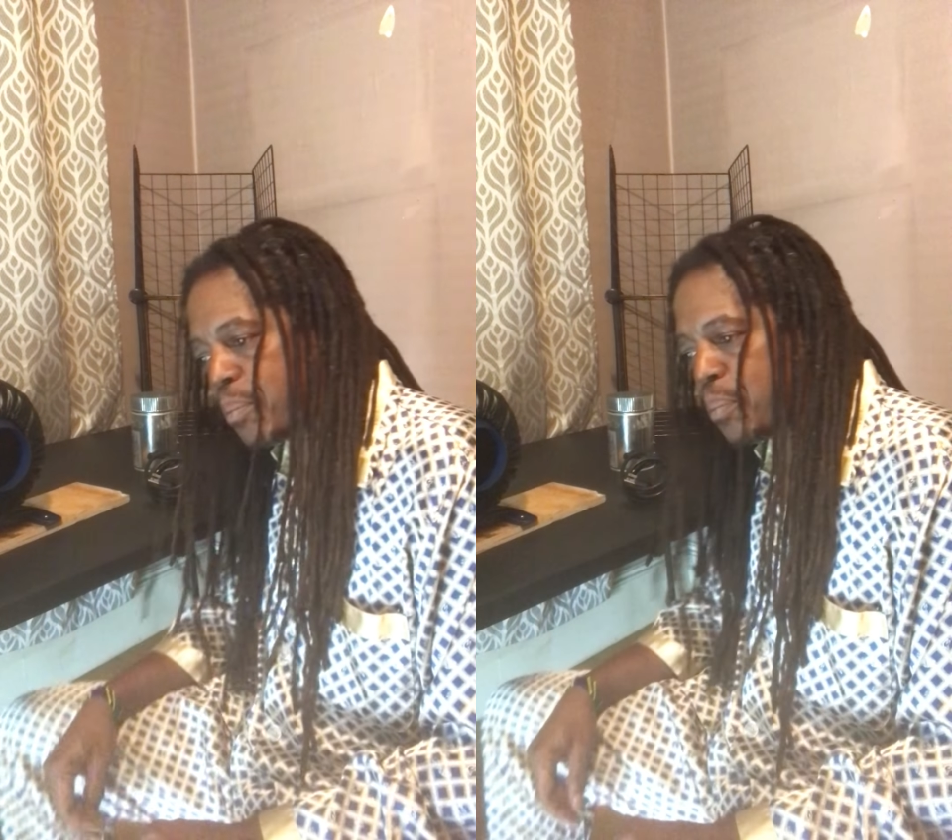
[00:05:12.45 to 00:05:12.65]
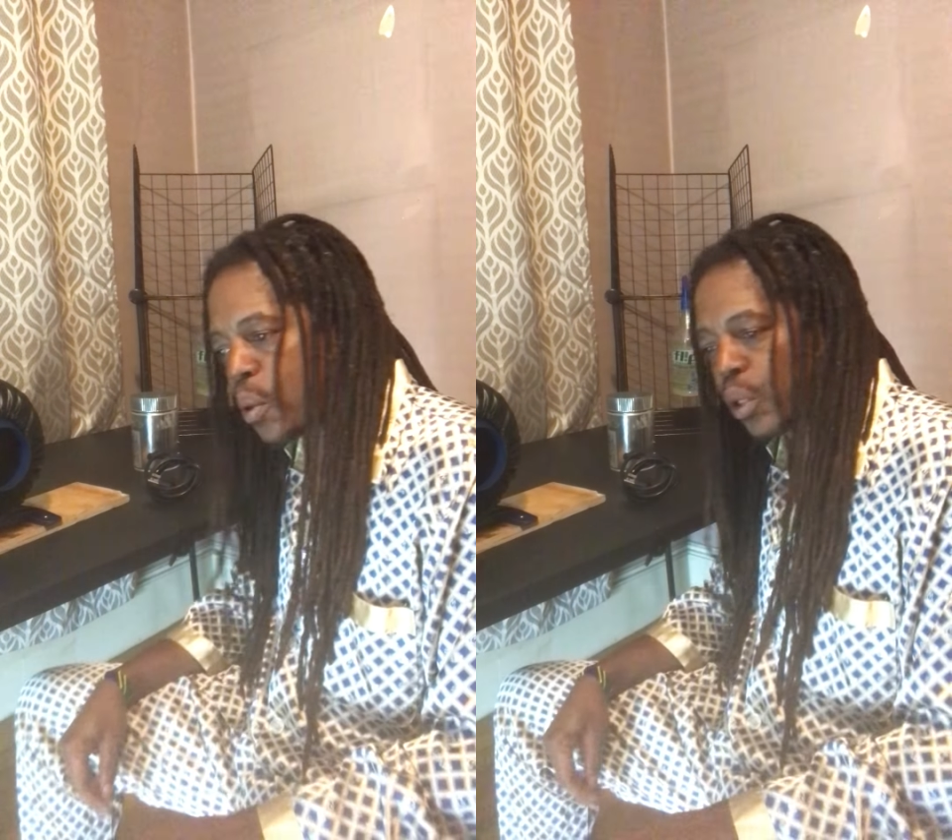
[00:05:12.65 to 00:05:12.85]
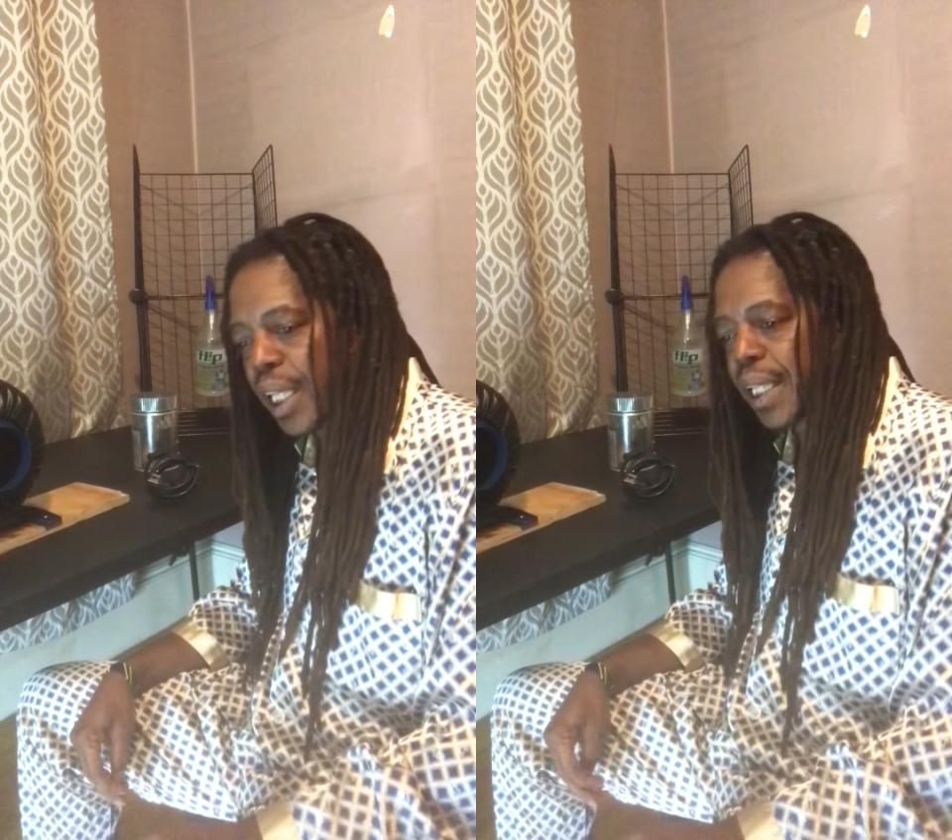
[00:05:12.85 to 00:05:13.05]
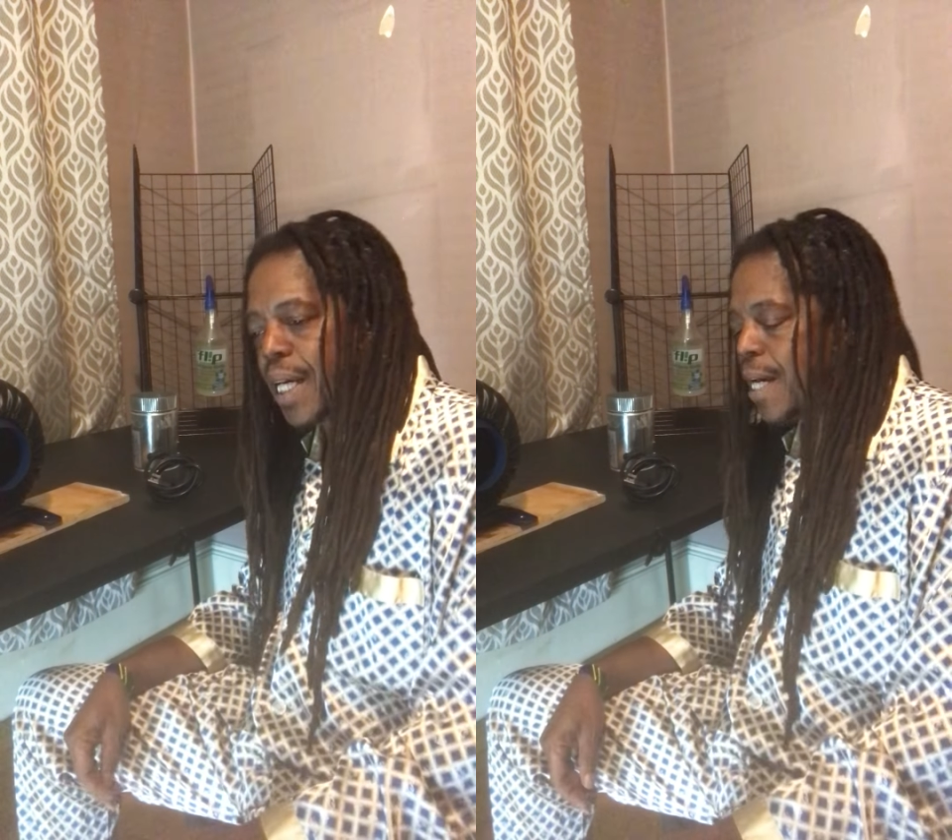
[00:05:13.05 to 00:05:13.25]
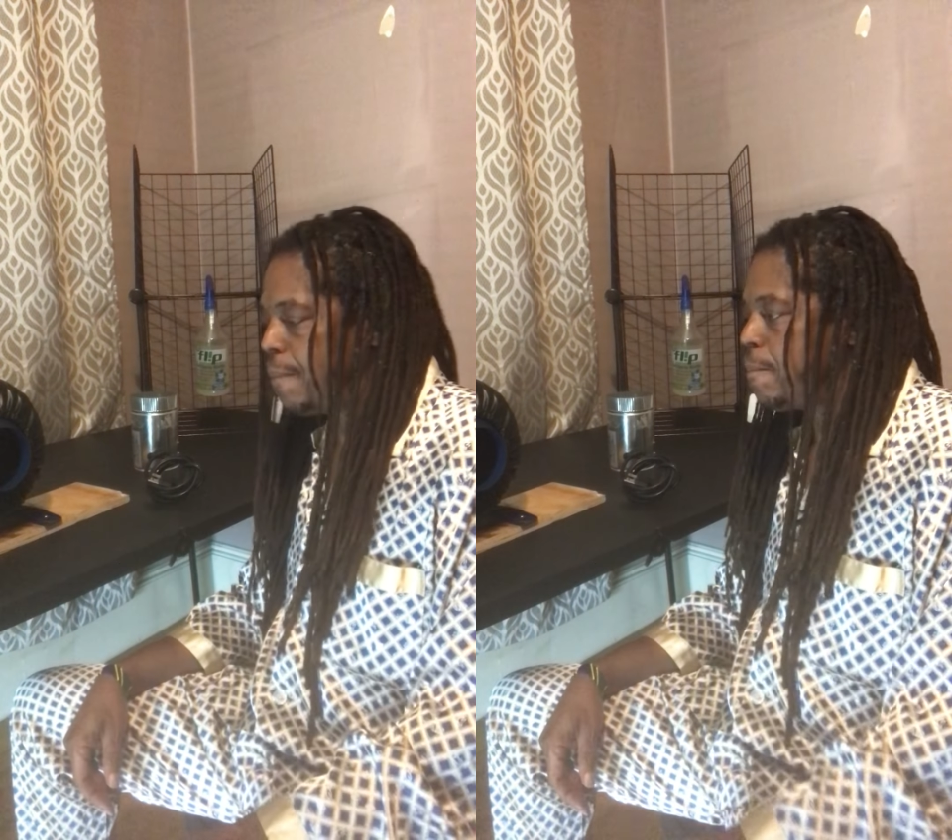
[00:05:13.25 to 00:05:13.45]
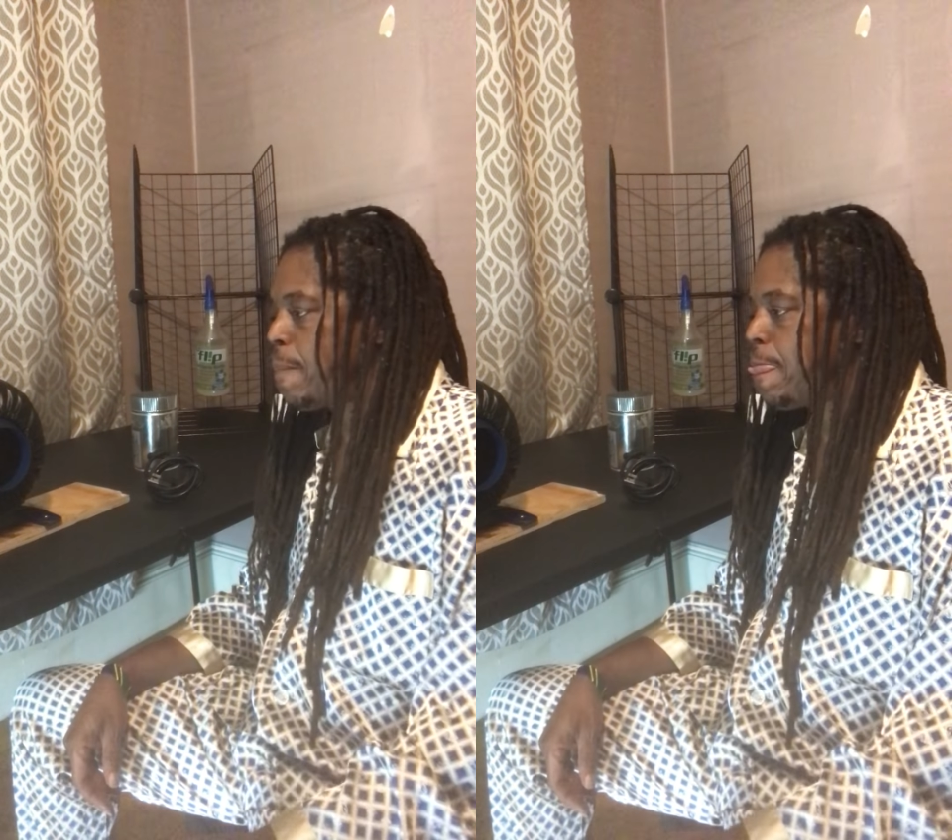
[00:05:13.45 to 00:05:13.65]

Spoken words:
pulling in.